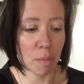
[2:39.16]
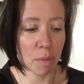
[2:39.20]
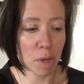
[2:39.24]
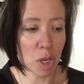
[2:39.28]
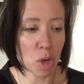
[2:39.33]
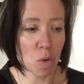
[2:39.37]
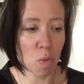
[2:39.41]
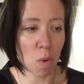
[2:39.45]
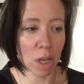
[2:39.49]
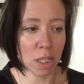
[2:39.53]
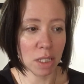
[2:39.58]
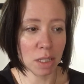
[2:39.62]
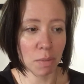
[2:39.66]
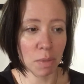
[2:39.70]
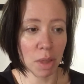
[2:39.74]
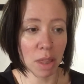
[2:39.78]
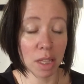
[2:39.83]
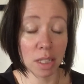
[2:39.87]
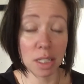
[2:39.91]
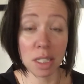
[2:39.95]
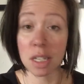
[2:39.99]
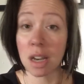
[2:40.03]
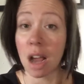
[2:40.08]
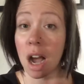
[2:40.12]
You want something
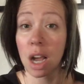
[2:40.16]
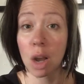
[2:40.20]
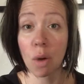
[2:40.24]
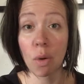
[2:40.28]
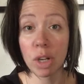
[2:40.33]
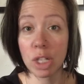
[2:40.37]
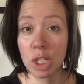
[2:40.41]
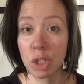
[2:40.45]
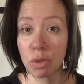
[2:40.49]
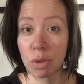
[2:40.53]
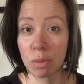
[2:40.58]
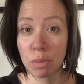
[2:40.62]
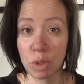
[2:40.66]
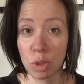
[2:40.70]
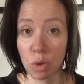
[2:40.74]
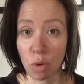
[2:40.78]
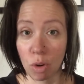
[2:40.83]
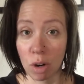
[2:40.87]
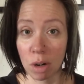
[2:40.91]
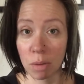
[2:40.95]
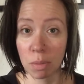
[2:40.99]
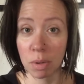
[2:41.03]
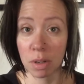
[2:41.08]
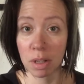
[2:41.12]
that's not going to
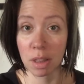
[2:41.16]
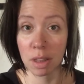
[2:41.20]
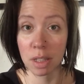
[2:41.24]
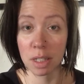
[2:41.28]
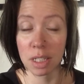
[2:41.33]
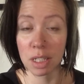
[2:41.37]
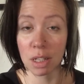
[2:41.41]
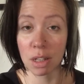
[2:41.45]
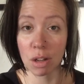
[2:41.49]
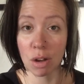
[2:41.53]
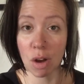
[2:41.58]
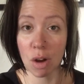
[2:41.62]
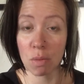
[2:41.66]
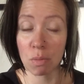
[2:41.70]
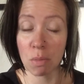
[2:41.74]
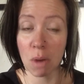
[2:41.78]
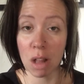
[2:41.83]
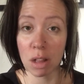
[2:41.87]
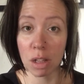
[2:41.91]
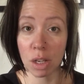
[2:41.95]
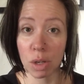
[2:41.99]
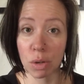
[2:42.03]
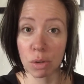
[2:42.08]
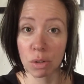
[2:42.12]
absorb. The silicone
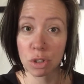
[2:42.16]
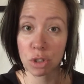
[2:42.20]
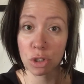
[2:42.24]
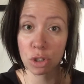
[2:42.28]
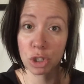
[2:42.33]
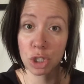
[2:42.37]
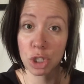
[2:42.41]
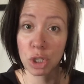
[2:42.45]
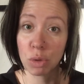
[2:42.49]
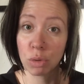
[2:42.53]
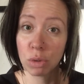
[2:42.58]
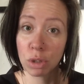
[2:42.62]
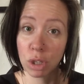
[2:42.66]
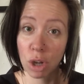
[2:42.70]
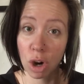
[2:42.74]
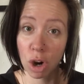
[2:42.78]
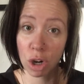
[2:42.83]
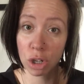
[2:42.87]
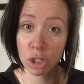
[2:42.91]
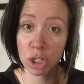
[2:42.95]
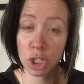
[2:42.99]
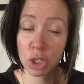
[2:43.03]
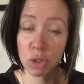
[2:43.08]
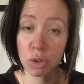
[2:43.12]
molecules are too
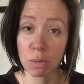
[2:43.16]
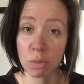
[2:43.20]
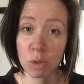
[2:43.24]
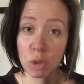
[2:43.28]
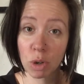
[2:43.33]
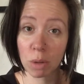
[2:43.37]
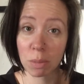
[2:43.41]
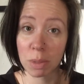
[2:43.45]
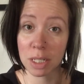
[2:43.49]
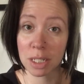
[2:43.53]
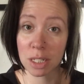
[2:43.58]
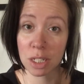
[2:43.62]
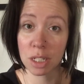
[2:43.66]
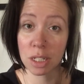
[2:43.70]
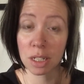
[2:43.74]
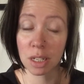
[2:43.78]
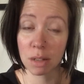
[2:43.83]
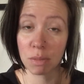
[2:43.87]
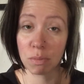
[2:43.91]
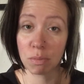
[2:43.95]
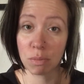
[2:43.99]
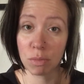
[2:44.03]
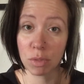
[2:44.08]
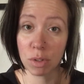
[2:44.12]
large to absorb
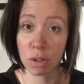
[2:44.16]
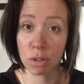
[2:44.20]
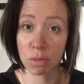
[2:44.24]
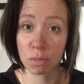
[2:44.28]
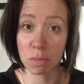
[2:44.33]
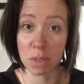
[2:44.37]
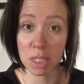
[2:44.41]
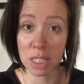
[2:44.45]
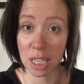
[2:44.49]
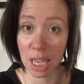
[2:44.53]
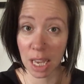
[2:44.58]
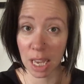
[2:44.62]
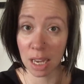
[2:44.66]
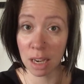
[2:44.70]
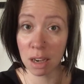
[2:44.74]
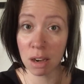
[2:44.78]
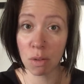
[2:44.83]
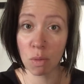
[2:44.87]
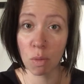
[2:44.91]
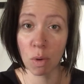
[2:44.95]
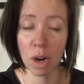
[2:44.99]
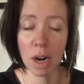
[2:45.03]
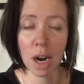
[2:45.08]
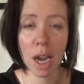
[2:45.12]
into your
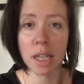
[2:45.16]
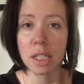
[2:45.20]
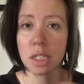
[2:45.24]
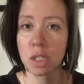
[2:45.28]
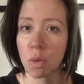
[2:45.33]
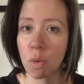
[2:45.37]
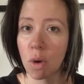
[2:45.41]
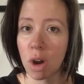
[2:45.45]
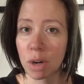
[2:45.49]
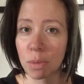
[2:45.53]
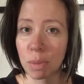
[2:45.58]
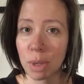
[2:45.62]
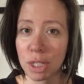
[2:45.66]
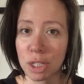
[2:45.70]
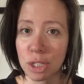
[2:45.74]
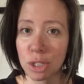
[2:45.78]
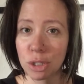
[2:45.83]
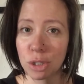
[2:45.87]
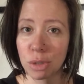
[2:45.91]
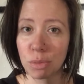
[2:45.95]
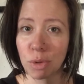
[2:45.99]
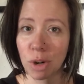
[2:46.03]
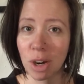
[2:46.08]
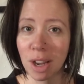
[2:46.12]
skin, whereas a water-based
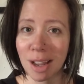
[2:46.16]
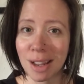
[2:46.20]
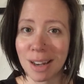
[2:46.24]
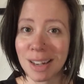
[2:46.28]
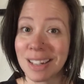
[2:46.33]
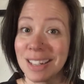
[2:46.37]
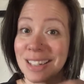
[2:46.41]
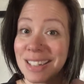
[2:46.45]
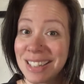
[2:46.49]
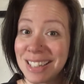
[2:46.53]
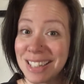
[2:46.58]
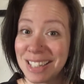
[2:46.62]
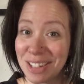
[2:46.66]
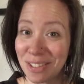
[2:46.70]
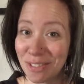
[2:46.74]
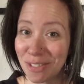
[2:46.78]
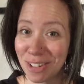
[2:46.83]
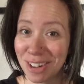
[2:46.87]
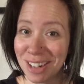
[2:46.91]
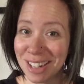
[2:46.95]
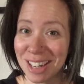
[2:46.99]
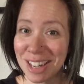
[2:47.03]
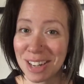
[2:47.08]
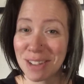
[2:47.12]
lubricant is
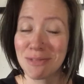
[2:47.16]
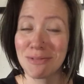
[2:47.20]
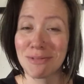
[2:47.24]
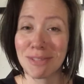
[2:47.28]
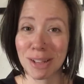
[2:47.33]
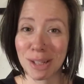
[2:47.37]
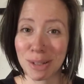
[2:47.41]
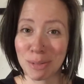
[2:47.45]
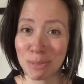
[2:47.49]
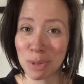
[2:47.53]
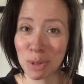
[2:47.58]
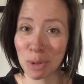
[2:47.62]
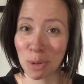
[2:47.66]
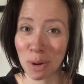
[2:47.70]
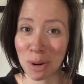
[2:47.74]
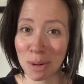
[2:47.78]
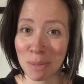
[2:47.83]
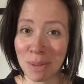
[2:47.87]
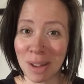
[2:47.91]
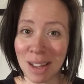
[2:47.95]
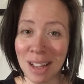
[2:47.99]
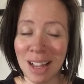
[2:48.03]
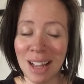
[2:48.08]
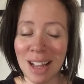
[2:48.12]
different. It will absorb.